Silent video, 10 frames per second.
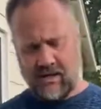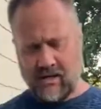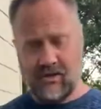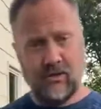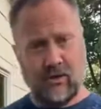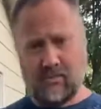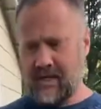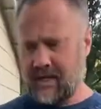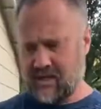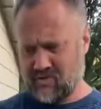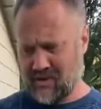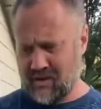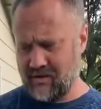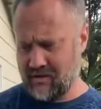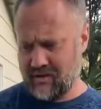It's illuminated as
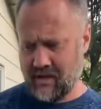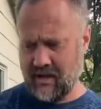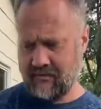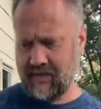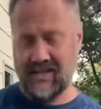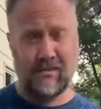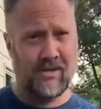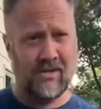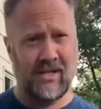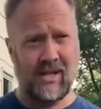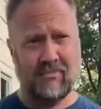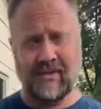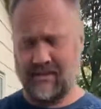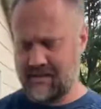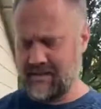well. I forgot to mention that. I
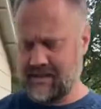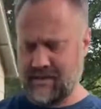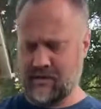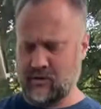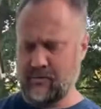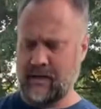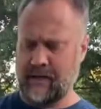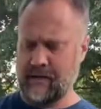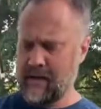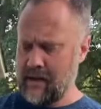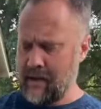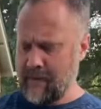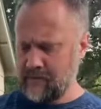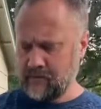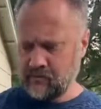believe that this is illuminated.
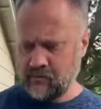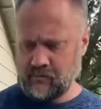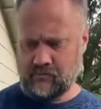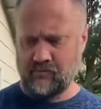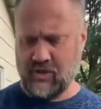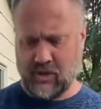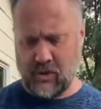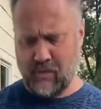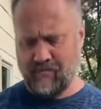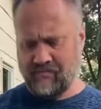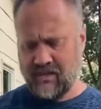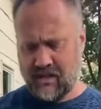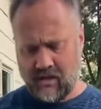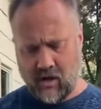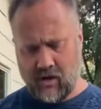So,
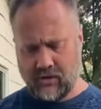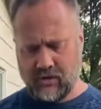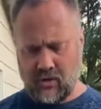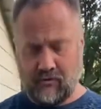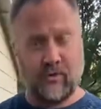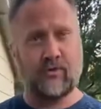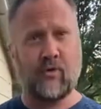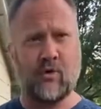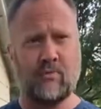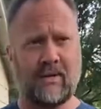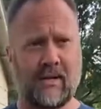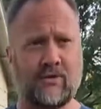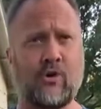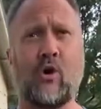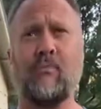also first focal plane
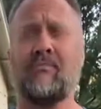scope.